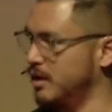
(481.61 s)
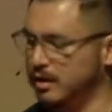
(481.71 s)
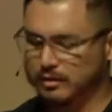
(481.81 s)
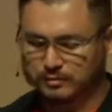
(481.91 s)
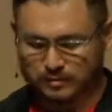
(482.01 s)

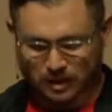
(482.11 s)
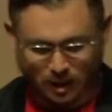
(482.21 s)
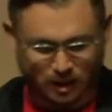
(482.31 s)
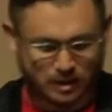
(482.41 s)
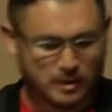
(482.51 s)
of
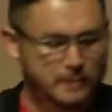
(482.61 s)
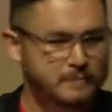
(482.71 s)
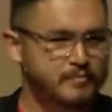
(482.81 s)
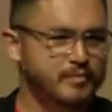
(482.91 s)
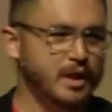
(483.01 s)
God.
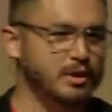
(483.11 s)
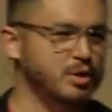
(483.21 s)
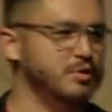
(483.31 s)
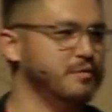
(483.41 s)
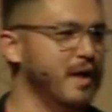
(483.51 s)
And
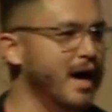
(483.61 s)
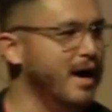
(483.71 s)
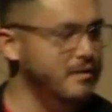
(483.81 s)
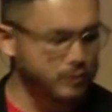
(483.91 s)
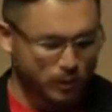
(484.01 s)
those
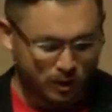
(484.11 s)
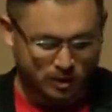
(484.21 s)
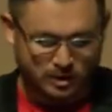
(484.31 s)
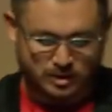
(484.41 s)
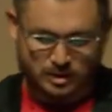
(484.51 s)
5
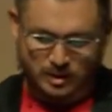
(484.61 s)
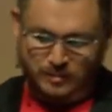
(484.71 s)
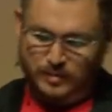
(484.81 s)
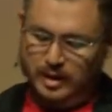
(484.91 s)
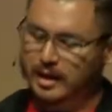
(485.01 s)
words
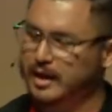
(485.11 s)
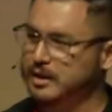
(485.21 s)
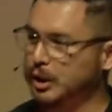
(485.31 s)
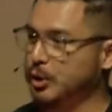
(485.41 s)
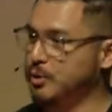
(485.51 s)
in
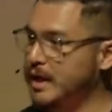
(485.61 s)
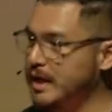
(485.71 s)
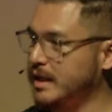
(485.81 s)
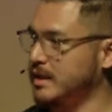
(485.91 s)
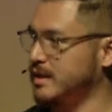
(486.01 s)
the
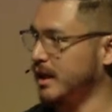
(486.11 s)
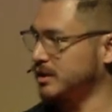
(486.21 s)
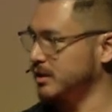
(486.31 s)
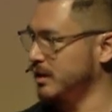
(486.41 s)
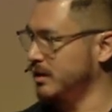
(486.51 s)
Greek is
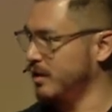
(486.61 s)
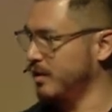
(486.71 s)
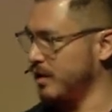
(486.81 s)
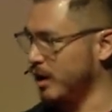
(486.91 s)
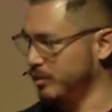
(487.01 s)
actually
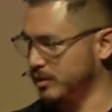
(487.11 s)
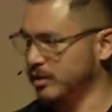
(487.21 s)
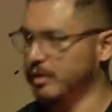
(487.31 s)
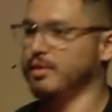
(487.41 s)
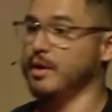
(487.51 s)

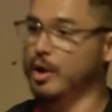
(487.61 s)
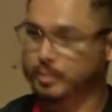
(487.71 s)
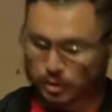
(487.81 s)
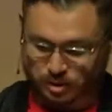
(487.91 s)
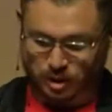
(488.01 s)

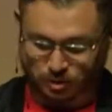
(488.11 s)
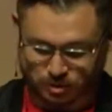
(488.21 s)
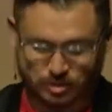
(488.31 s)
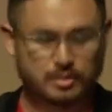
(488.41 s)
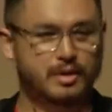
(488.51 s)

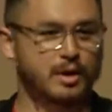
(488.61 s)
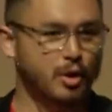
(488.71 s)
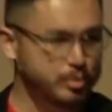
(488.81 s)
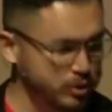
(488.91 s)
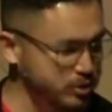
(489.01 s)
Theopneustos.
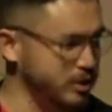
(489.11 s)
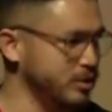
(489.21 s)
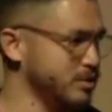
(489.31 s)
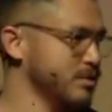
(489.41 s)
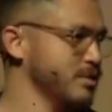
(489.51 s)

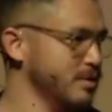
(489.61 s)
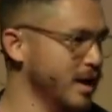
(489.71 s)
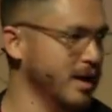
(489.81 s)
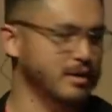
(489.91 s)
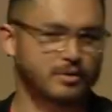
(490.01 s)

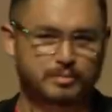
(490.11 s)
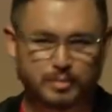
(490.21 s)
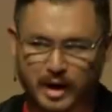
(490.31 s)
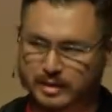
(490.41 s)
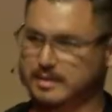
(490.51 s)
I had to
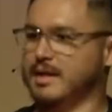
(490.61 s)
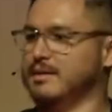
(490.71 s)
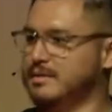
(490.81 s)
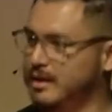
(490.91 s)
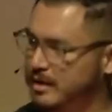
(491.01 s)
practice how
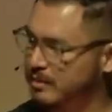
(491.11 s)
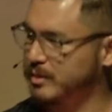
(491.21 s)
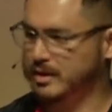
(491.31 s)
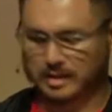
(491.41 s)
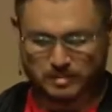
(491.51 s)
to say that
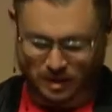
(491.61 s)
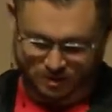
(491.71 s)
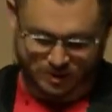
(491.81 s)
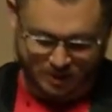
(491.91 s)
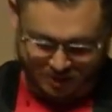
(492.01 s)
because I'm not
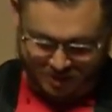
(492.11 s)
Greek.